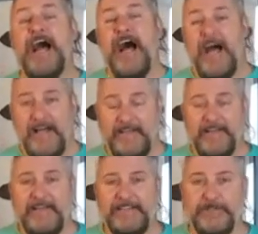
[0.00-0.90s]
on
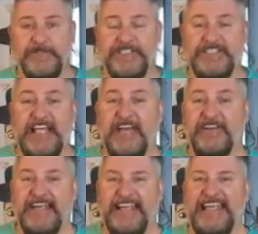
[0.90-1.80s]
to
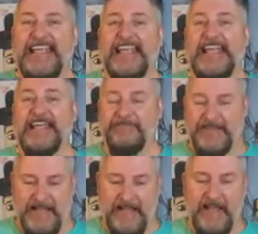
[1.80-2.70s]
Saturday
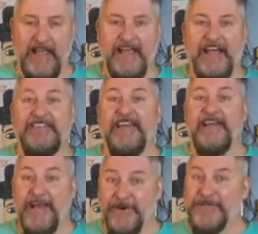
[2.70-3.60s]
evening at the
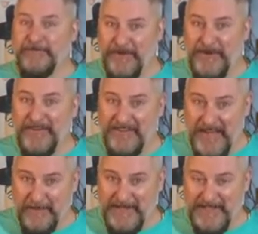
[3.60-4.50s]
Harrisburg
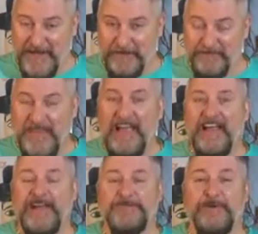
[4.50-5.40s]
Comedy Zone.
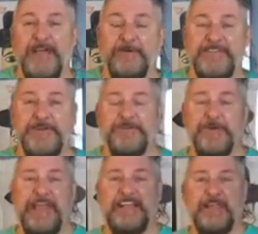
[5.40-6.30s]
Harrisburg Comedy Zone
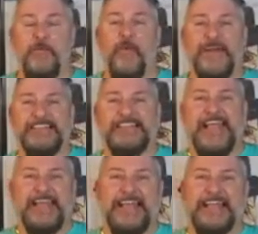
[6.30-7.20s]
located at
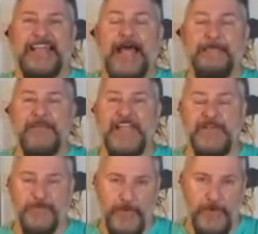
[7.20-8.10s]
110
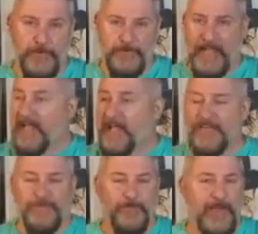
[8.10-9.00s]
Limekiln Road.
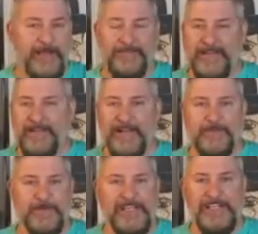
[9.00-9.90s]
It's right off
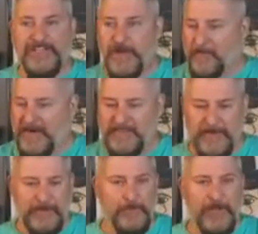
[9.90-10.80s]
83, right
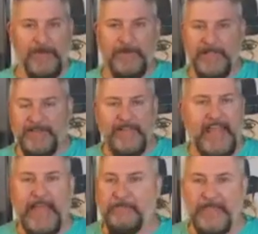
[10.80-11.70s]
there in New Cumberland. You
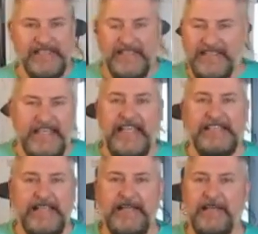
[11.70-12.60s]
can't miss it. It's
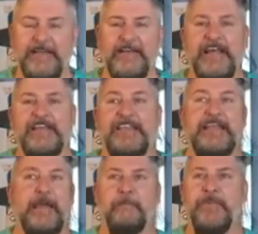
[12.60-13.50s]
easy. In
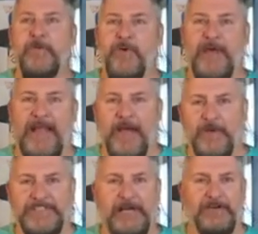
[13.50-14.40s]
the uh, Boomerang
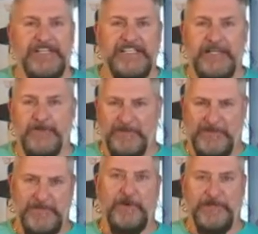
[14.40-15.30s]
Hotel Casino and
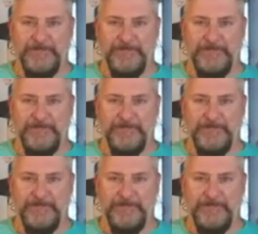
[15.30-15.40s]
Resort.